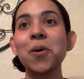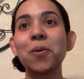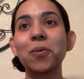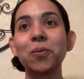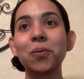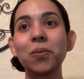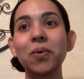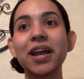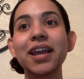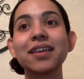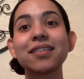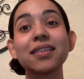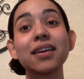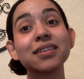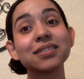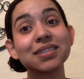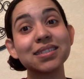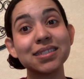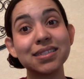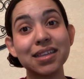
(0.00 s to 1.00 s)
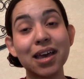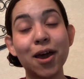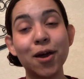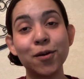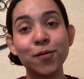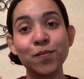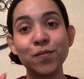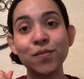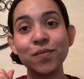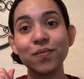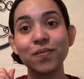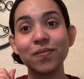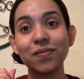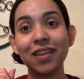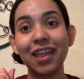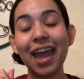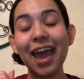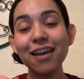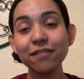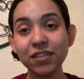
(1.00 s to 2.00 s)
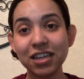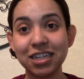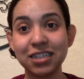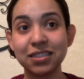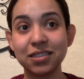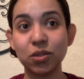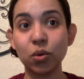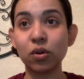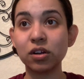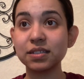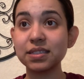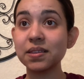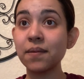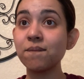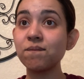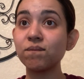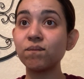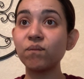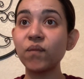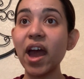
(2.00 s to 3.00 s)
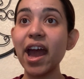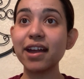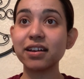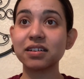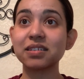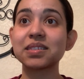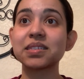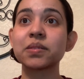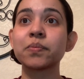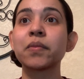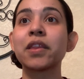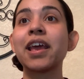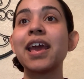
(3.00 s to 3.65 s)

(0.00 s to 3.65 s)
with some evidence or some facts.